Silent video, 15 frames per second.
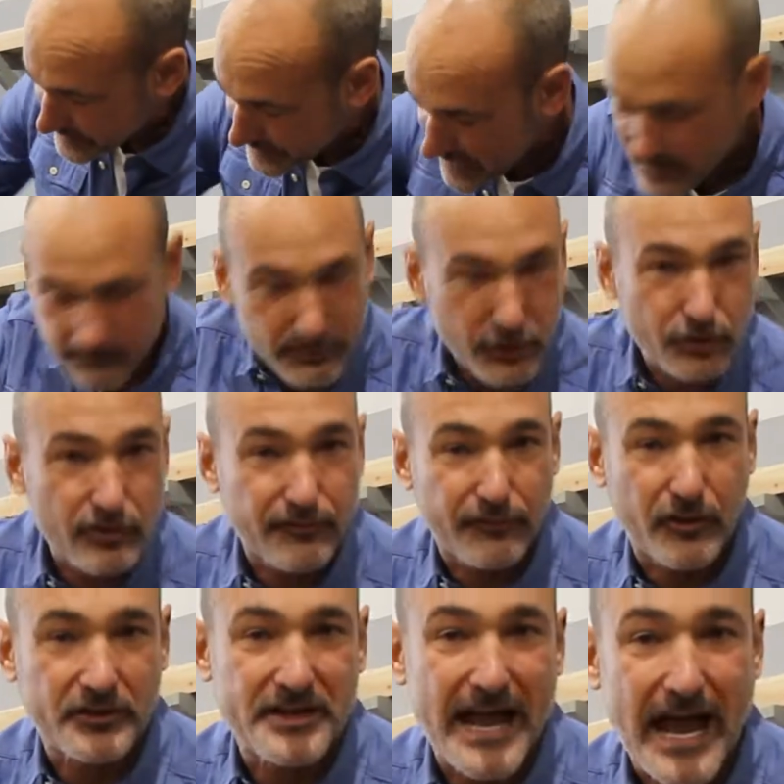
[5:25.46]
that
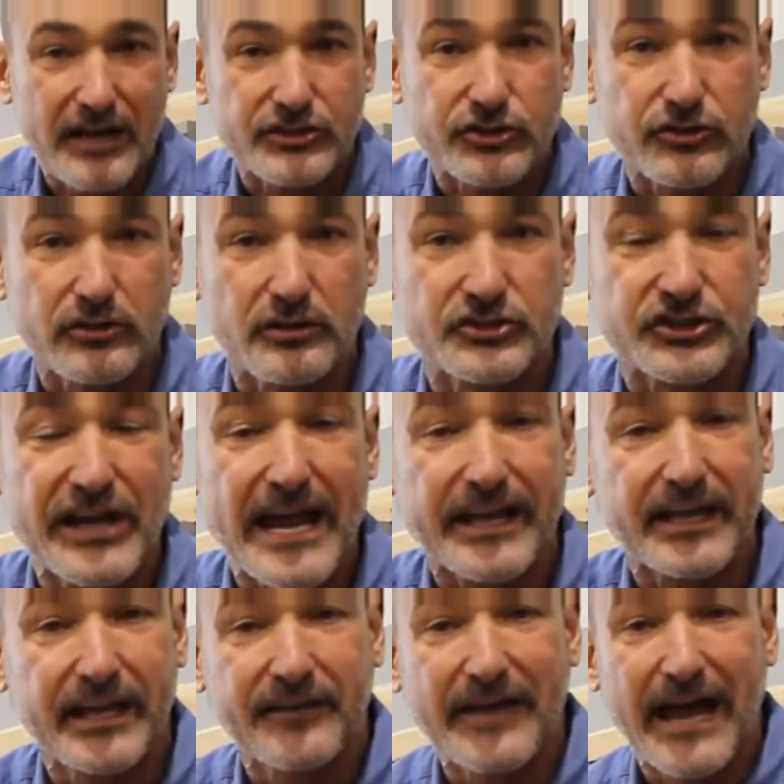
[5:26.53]
beautiful natural
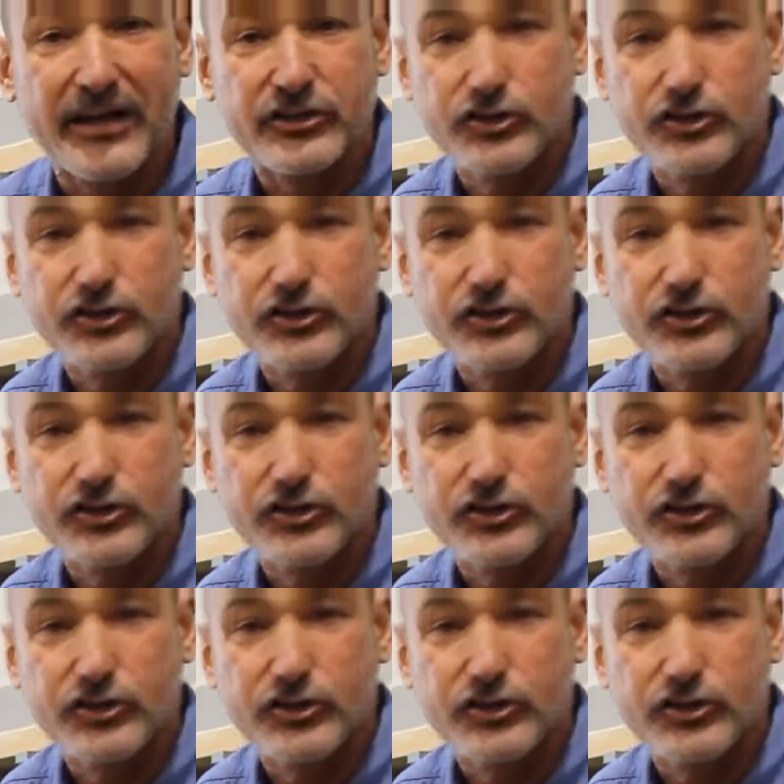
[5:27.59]
checking, that